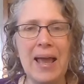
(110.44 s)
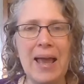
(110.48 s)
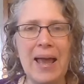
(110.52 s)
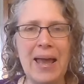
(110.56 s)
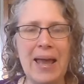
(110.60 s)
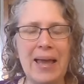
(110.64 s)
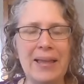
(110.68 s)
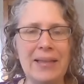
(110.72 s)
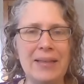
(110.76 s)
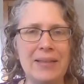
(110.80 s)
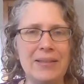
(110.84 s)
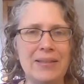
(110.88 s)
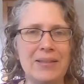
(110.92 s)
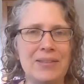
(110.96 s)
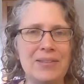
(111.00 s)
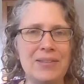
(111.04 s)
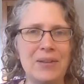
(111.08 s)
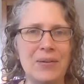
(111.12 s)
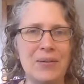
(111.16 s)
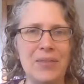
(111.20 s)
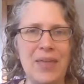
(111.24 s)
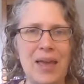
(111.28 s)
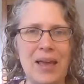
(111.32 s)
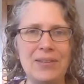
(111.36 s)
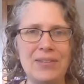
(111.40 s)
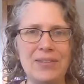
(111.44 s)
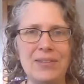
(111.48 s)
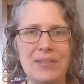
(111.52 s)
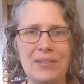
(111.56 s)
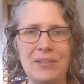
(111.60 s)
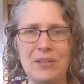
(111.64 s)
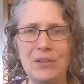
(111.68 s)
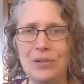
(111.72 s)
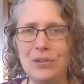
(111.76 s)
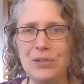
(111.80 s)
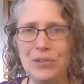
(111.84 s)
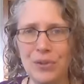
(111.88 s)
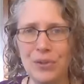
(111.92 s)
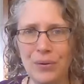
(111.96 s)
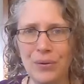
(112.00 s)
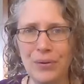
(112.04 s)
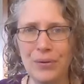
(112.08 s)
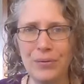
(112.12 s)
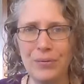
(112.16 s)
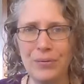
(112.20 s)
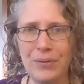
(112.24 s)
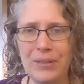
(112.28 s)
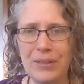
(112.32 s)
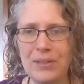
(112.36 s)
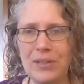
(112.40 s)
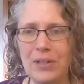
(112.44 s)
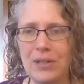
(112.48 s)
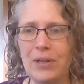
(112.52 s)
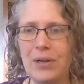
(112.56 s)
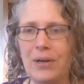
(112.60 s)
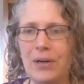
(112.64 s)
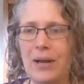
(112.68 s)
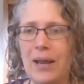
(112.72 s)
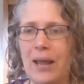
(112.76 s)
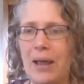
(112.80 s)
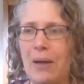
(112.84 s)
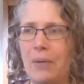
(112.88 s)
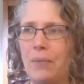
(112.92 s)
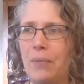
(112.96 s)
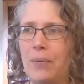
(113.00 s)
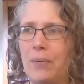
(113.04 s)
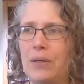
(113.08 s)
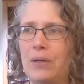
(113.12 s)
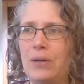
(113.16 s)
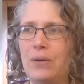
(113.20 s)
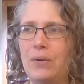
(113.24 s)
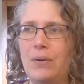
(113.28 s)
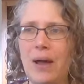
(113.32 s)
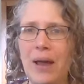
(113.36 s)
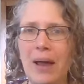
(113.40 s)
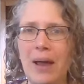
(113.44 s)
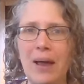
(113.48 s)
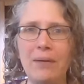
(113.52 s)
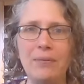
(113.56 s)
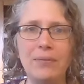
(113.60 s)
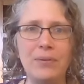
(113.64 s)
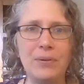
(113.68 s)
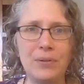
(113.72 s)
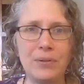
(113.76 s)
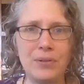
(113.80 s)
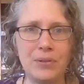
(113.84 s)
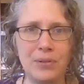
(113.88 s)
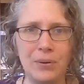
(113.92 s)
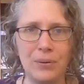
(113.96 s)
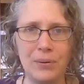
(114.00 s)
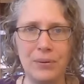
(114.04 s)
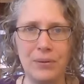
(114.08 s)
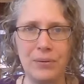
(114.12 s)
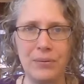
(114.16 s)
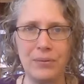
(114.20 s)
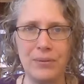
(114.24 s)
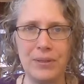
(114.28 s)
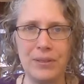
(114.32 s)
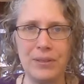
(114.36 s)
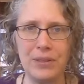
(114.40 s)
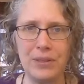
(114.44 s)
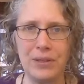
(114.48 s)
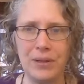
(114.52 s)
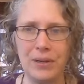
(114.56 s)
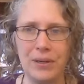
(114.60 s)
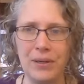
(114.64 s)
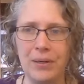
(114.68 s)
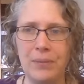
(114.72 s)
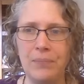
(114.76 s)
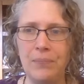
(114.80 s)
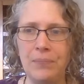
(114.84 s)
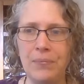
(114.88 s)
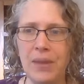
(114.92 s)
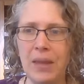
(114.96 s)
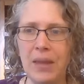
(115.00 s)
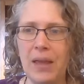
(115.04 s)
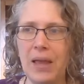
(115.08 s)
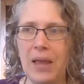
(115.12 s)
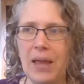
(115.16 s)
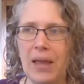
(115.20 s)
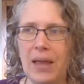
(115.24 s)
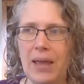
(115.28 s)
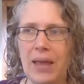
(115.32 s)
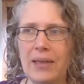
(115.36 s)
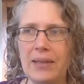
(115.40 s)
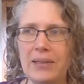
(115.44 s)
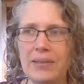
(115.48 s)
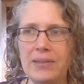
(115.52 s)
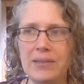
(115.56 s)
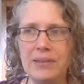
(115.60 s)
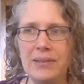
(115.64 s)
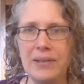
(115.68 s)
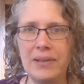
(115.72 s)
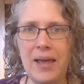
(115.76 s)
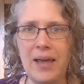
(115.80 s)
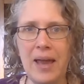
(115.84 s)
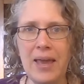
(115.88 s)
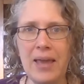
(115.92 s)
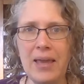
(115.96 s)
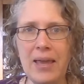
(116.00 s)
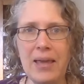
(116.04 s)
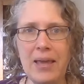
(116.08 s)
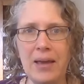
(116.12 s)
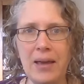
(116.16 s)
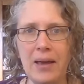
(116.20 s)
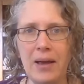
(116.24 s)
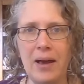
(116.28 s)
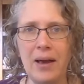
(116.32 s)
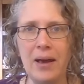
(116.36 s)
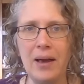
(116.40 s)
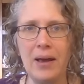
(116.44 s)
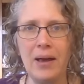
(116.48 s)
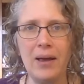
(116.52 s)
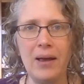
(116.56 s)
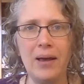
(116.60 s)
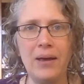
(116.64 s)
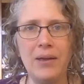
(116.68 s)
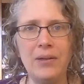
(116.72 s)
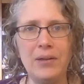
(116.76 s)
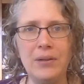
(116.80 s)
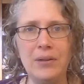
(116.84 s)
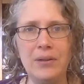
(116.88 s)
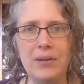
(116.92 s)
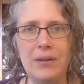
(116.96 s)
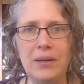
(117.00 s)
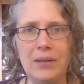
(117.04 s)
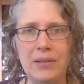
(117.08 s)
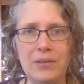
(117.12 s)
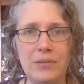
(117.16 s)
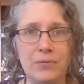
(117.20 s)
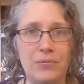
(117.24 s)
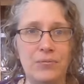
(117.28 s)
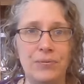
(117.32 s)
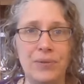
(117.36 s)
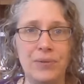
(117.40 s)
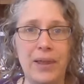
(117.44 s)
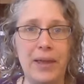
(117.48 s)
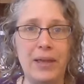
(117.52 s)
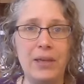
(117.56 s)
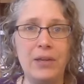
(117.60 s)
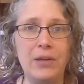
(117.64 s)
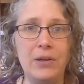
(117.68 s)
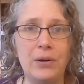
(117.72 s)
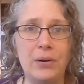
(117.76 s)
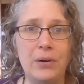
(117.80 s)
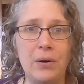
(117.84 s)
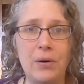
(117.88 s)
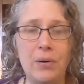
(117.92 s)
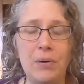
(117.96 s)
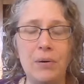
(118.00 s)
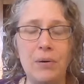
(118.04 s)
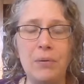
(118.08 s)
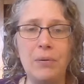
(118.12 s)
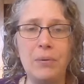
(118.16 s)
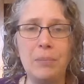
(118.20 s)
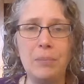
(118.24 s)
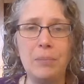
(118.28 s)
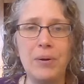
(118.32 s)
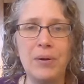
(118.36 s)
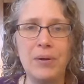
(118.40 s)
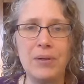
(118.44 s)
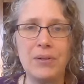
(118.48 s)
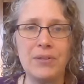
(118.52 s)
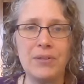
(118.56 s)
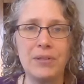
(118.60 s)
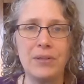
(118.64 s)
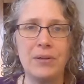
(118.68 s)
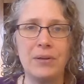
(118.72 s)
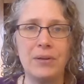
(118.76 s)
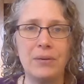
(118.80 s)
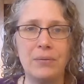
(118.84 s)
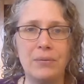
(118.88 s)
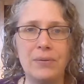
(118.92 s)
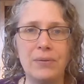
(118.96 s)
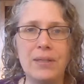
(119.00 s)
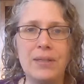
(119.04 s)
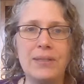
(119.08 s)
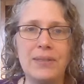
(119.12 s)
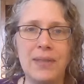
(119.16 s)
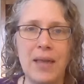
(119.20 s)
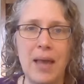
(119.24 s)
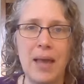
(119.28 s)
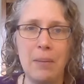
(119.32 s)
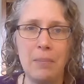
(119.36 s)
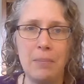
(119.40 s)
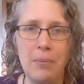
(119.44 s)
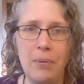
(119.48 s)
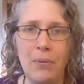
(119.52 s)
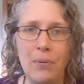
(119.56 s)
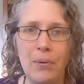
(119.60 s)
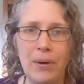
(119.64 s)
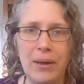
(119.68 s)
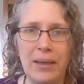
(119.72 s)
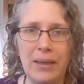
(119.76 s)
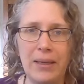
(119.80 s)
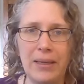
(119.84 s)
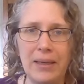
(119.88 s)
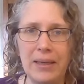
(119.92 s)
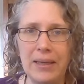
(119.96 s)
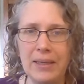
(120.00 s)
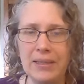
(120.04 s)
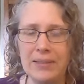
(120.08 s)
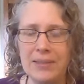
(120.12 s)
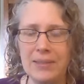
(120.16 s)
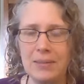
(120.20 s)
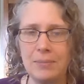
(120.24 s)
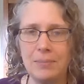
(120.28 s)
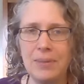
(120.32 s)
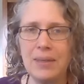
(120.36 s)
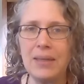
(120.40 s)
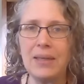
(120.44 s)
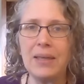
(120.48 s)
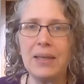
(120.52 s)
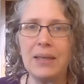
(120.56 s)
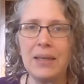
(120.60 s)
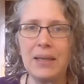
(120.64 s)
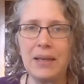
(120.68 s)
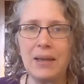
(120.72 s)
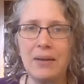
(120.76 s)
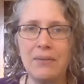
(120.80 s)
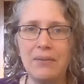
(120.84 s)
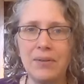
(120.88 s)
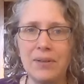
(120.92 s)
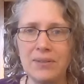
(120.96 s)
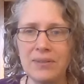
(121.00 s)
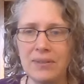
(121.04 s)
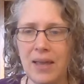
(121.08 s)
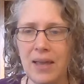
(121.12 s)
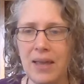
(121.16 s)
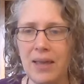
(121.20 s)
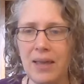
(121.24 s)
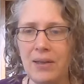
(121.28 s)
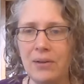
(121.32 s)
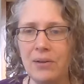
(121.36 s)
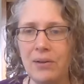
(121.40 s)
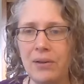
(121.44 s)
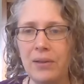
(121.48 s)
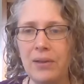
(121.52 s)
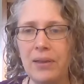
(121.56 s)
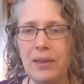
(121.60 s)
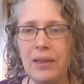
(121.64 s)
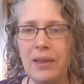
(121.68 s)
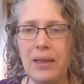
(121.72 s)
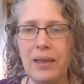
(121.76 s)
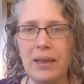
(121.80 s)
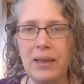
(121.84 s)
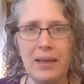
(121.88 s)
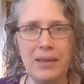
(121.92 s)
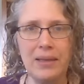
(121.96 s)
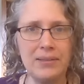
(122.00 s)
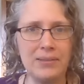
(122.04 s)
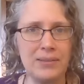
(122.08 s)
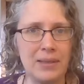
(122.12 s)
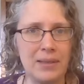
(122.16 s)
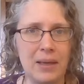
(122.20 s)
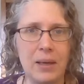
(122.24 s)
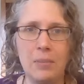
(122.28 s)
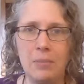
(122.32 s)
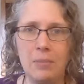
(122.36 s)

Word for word: and so that's your solar return. And when you have your solar return, it's like uh, an, it's like your own personal reset point it's the beginning of a cycle it's the